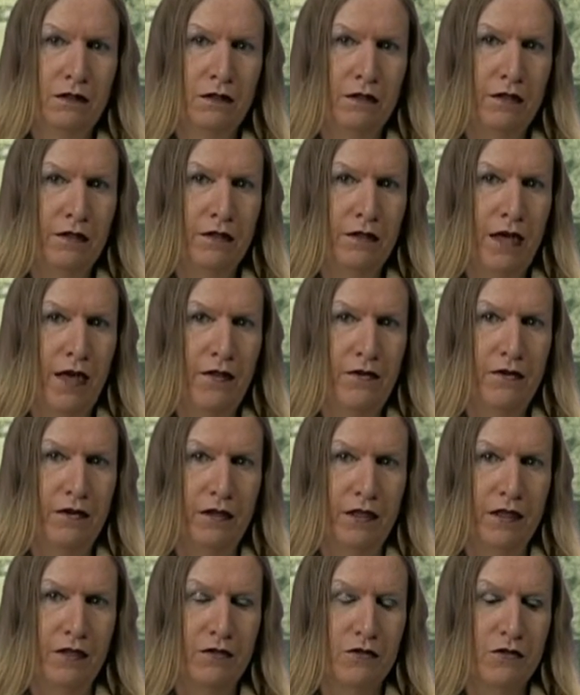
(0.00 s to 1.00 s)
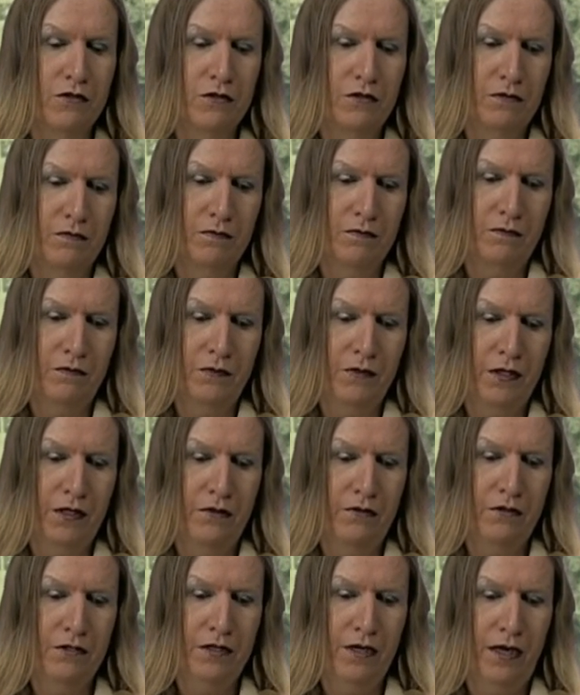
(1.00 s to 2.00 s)
Netherlands.
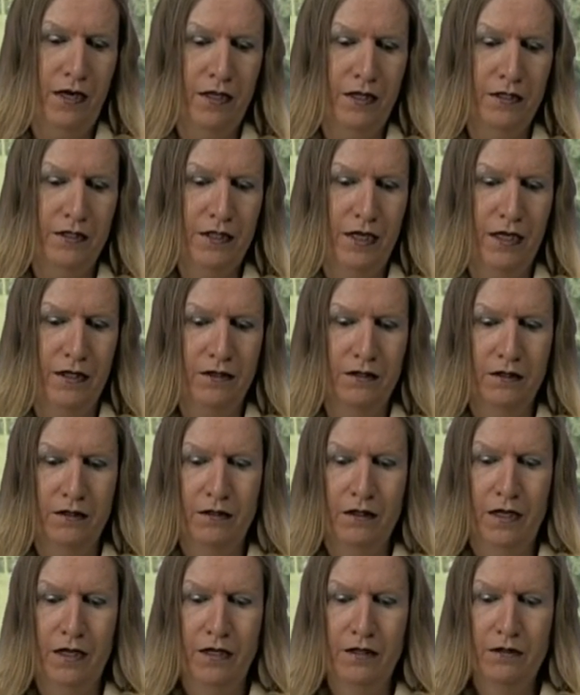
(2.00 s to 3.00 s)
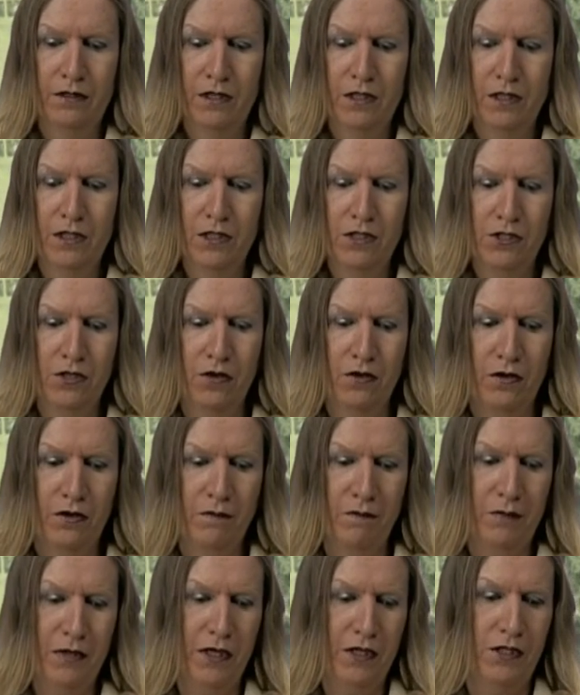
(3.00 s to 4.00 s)
He was an architect, and they showed
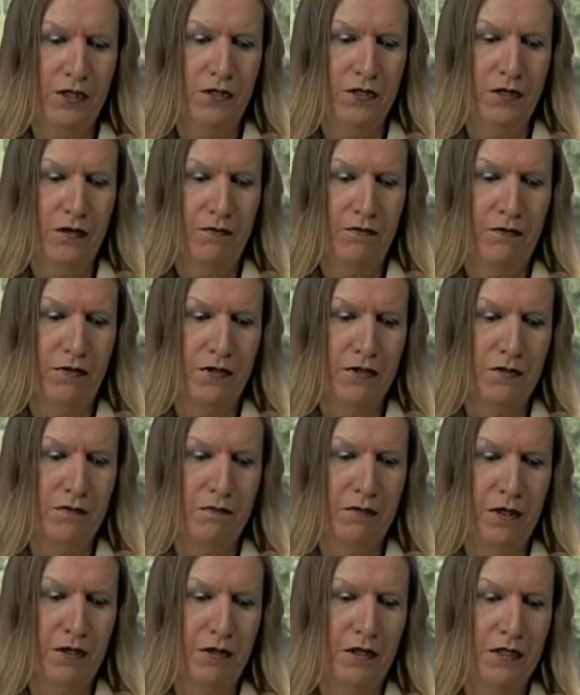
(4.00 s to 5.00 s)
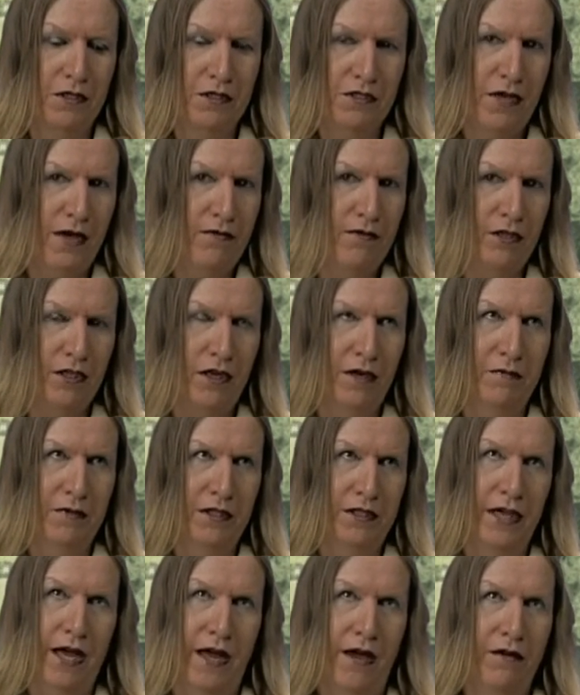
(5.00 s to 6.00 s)
him pictures of this Building 7
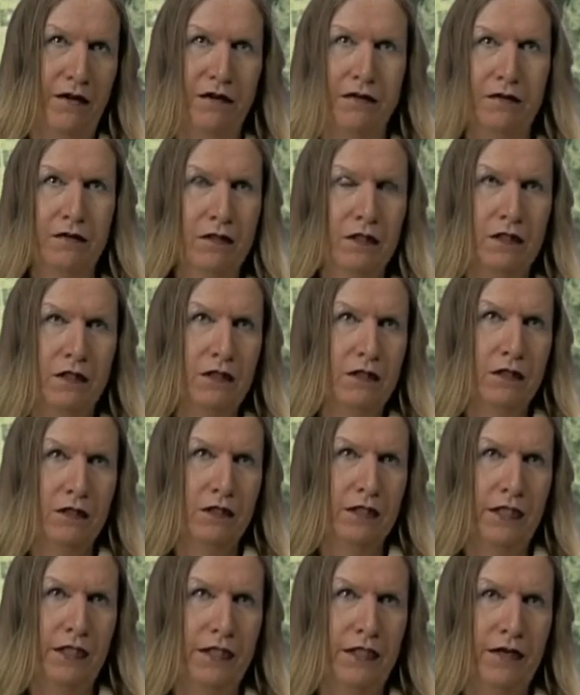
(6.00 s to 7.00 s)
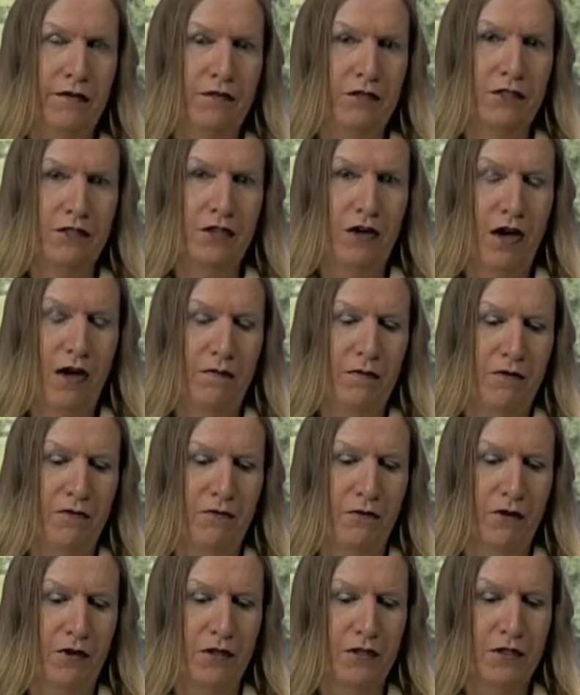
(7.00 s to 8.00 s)
coming down, and he never saw it
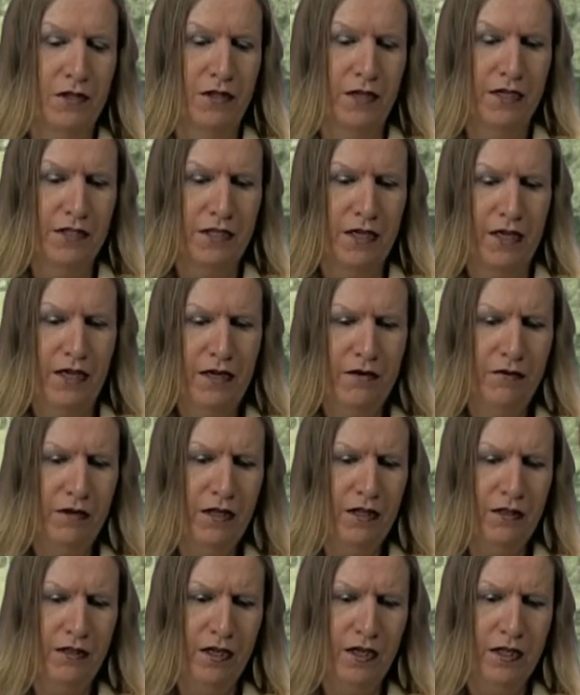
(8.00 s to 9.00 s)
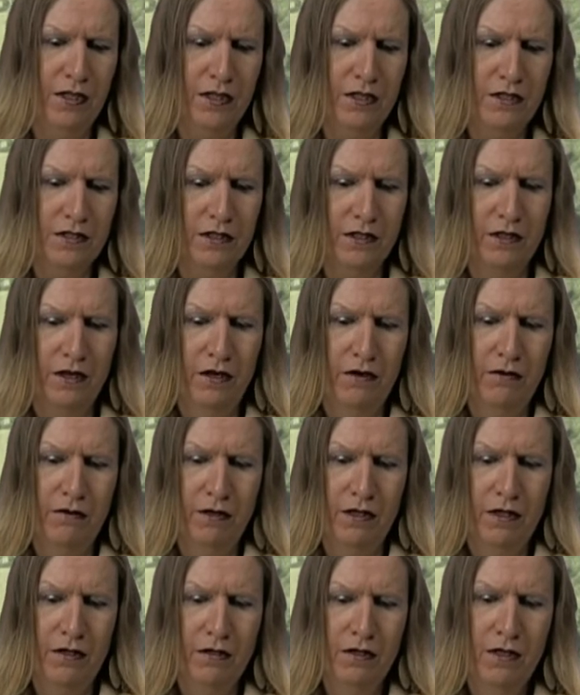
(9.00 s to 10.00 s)
before. So they said, hey, what do you think of this? You
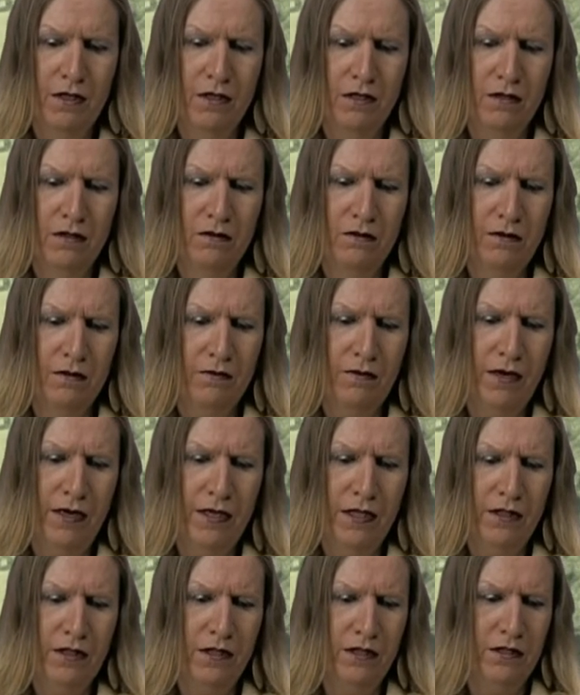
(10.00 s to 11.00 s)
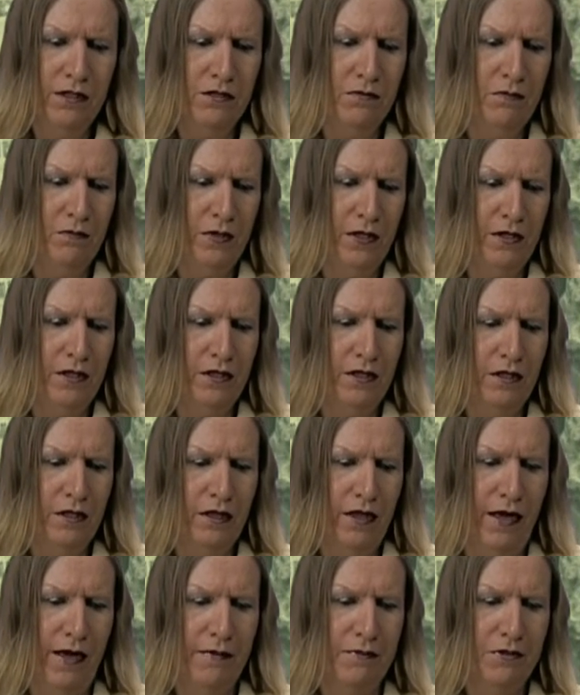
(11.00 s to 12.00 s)
know, why do you think this building
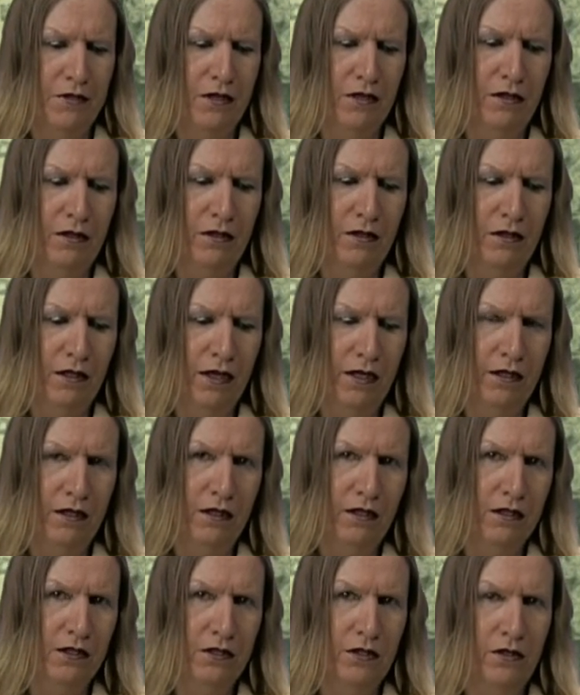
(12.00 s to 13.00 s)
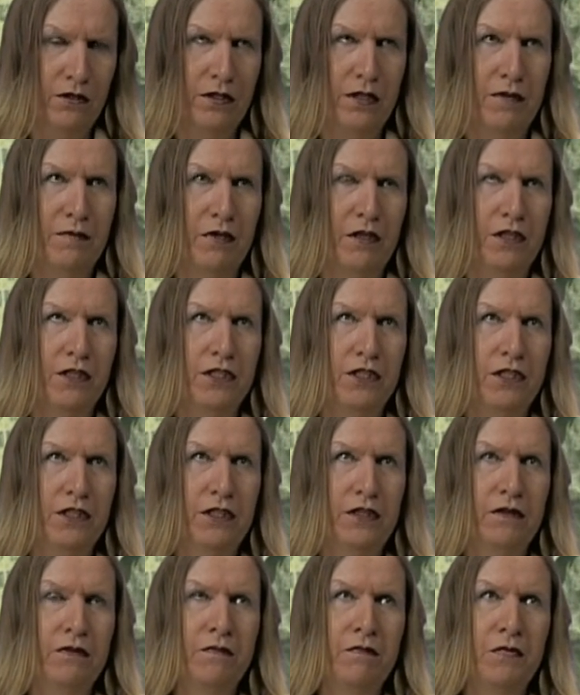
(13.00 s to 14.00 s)
collapsed? Did it look like a controlled demolition to you?